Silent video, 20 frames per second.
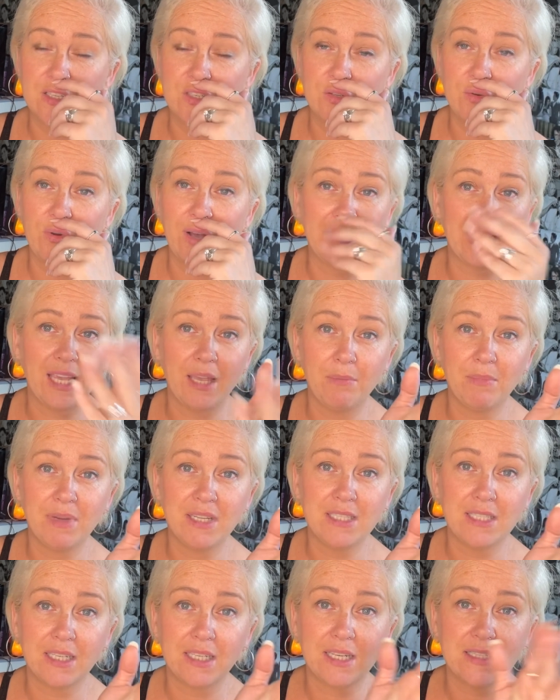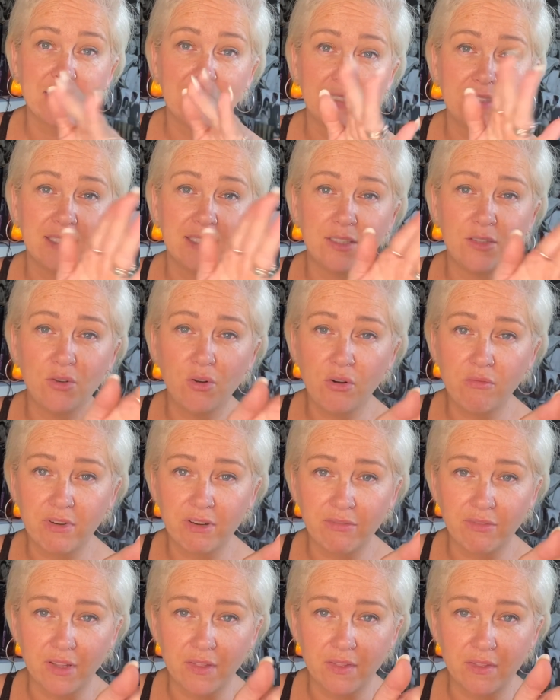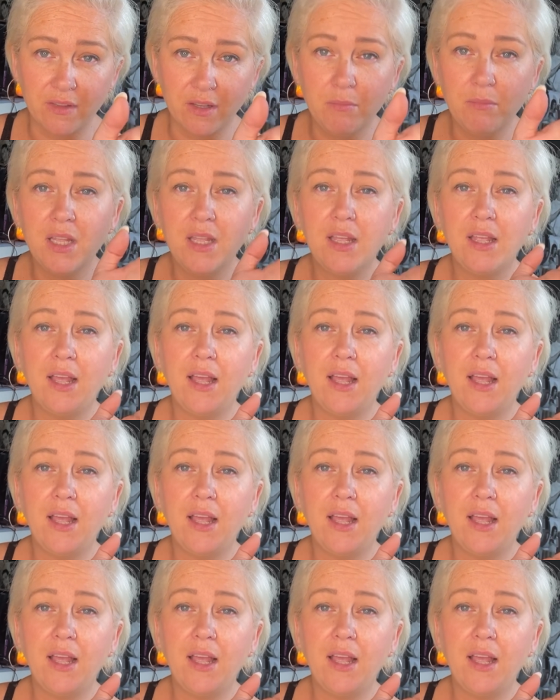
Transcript: So I kept my tickets. I did not refund them.